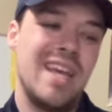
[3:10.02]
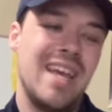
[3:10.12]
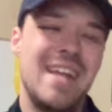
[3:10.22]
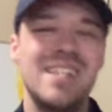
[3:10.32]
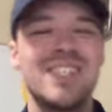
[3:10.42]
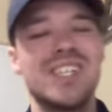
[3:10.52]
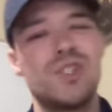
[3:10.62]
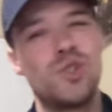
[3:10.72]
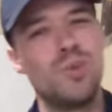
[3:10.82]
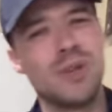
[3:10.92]
And it's like
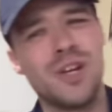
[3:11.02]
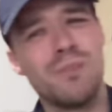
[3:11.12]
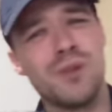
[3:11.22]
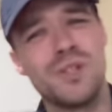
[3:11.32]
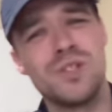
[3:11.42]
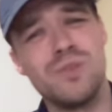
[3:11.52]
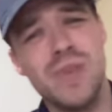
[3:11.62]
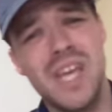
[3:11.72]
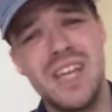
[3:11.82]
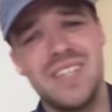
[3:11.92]
super commercial,
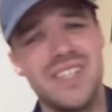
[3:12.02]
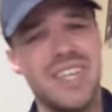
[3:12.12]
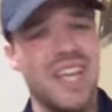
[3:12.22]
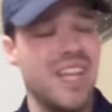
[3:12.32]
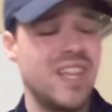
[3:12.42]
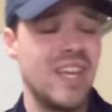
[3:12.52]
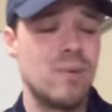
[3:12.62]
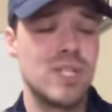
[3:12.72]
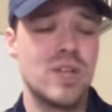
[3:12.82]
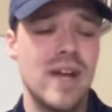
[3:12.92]
man. It's like they
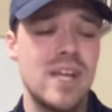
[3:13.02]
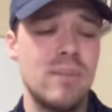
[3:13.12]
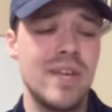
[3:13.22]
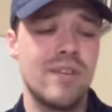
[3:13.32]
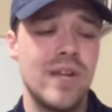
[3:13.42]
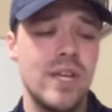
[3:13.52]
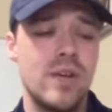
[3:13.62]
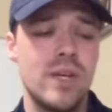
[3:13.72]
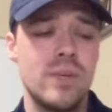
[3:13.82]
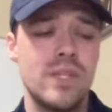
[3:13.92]
were trying to make a
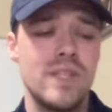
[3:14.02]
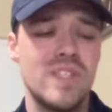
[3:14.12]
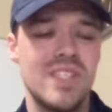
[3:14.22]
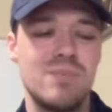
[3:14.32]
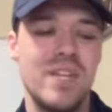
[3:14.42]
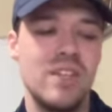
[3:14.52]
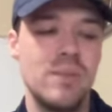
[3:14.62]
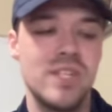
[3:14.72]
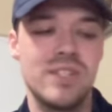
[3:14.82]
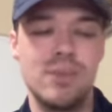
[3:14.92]
radio hit with this, and it's mainly
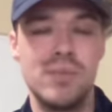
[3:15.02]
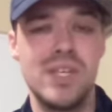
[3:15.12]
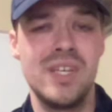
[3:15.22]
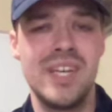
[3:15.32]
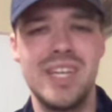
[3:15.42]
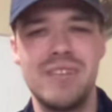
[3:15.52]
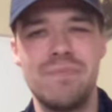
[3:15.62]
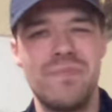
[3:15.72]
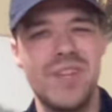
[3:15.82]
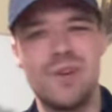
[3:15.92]
because of the beat
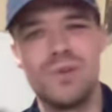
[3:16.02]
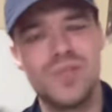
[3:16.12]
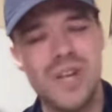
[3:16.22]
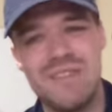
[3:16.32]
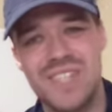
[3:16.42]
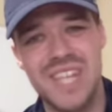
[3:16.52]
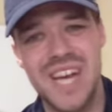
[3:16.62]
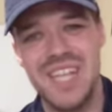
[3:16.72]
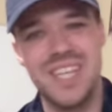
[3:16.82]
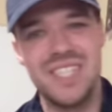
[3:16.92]
and, you know, Travis
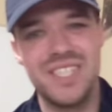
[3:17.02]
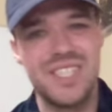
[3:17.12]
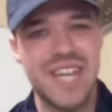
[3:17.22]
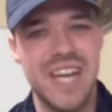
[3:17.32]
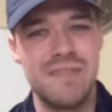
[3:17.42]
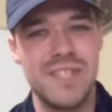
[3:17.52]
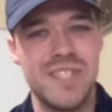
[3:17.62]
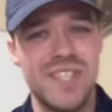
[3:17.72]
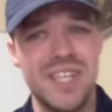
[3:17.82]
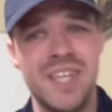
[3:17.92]
Scott. That's just kind of his
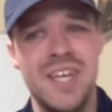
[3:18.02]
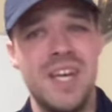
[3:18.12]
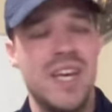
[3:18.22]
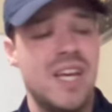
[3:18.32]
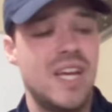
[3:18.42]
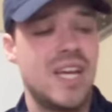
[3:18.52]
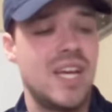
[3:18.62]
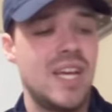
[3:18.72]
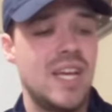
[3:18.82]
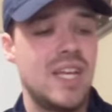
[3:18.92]
thing.
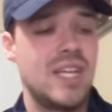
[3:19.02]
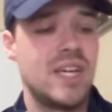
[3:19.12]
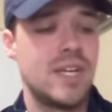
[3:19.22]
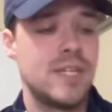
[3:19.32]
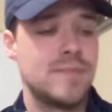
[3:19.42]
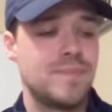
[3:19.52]
And, uh,